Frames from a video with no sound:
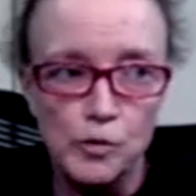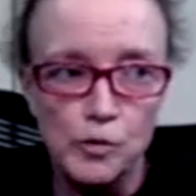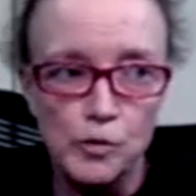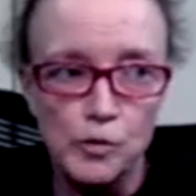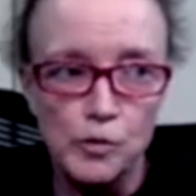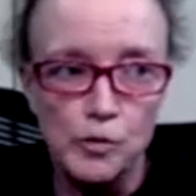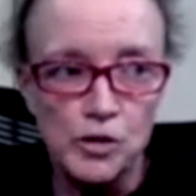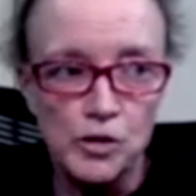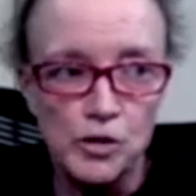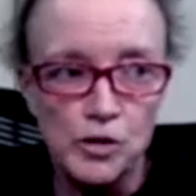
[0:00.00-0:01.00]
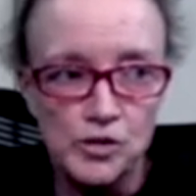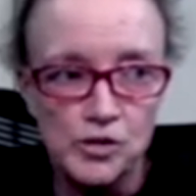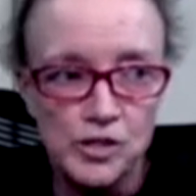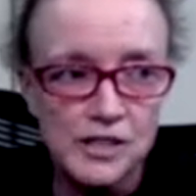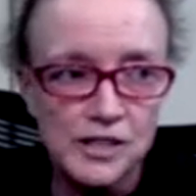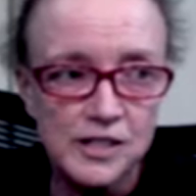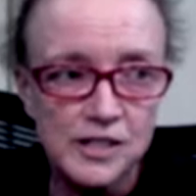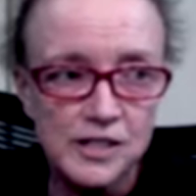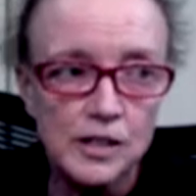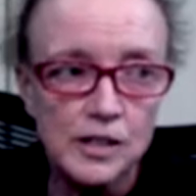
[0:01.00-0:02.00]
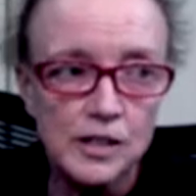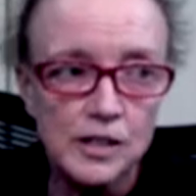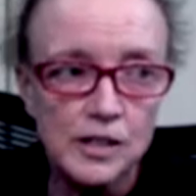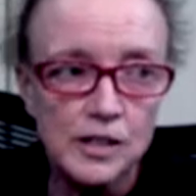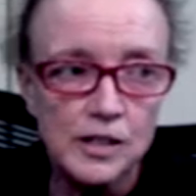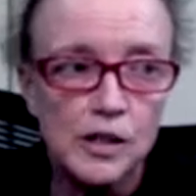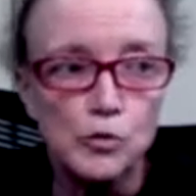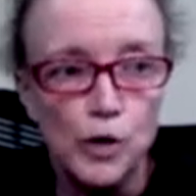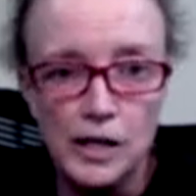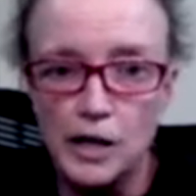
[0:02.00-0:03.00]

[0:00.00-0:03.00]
persistent right aortic arch.